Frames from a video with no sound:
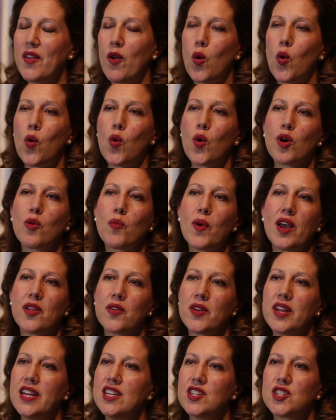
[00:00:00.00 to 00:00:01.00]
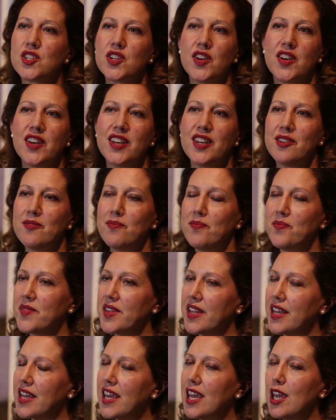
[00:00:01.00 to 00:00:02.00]
or whether he should
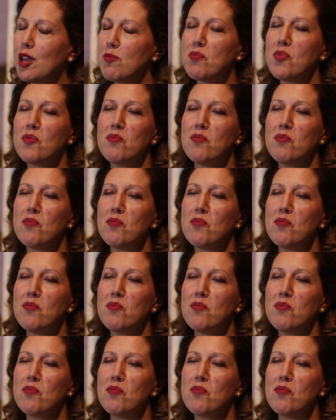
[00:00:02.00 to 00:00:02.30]
keep